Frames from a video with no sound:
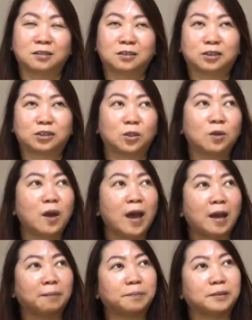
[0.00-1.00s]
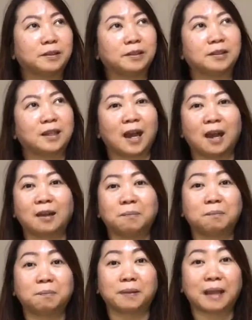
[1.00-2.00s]
so happily. I
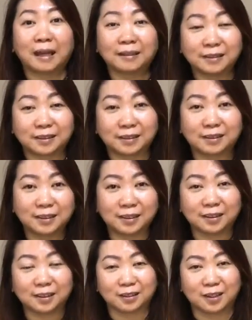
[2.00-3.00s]
planted the seed.